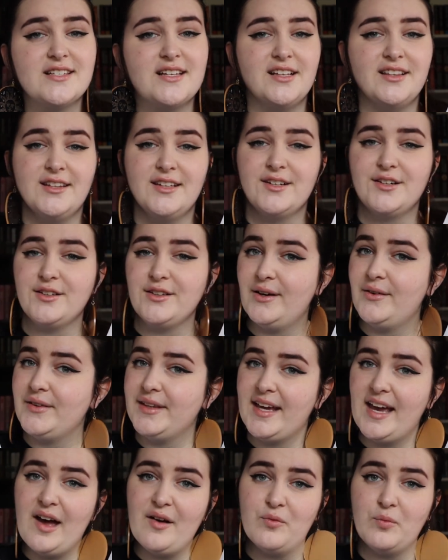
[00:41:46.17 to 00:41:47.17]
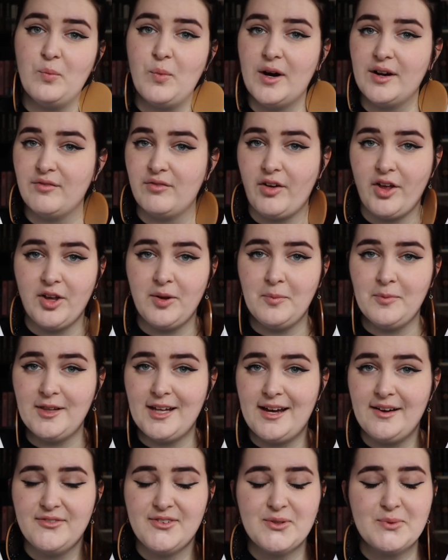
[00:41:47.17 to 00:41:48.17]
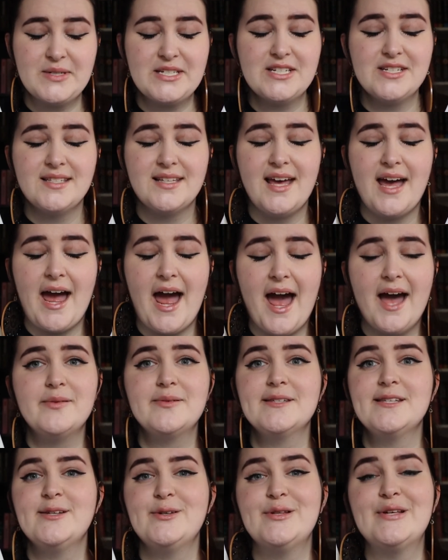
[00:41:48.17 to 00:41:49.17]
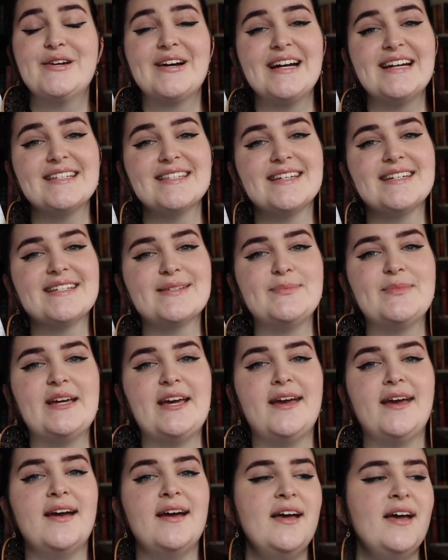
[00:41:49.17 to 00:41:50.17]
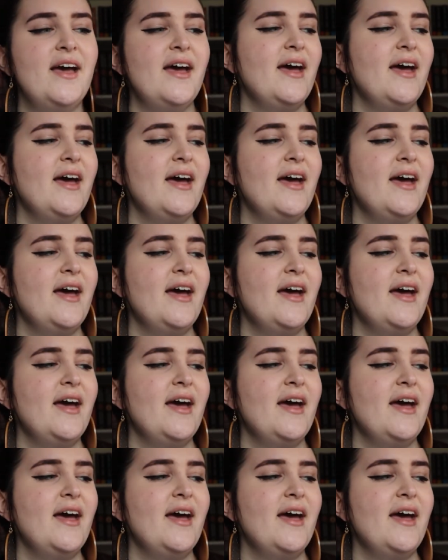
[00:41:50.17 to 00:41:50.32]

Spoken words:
I literally only have 1 volume left, which is absolutely crazy to me.